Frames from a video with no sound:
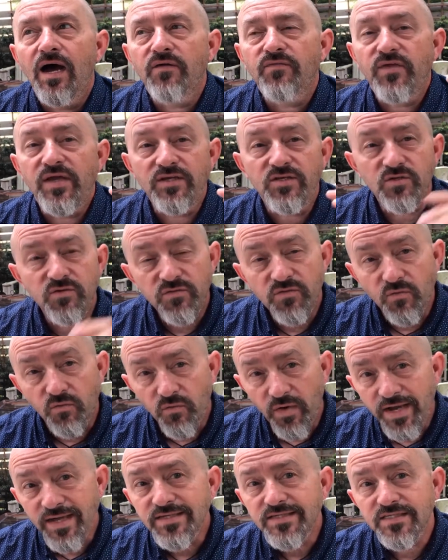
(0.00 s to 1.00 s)
They do the
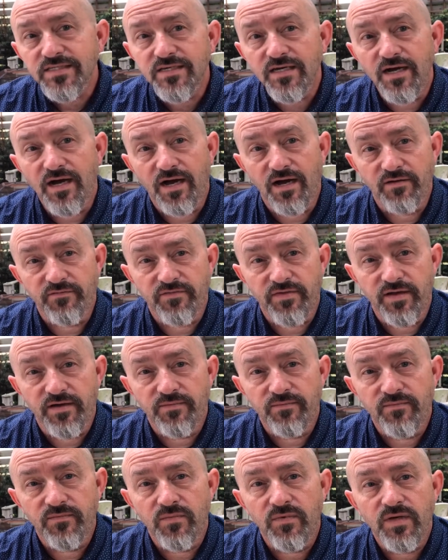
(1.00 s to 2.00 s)
rest of
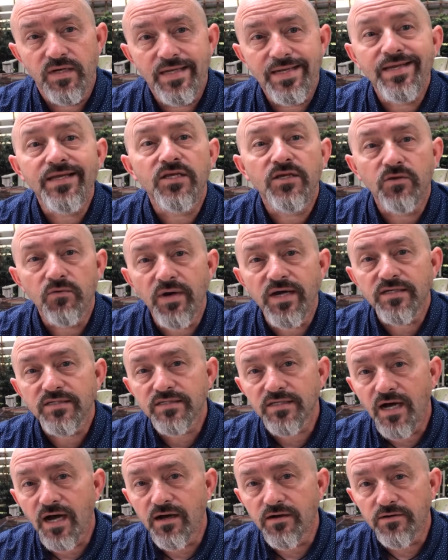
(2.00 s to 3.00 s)
them in U S
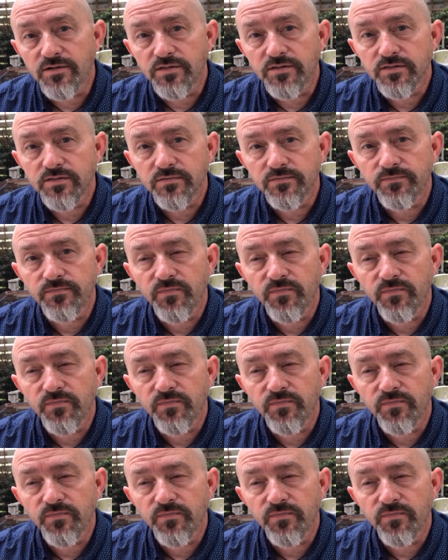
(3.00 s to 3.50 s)
dollars.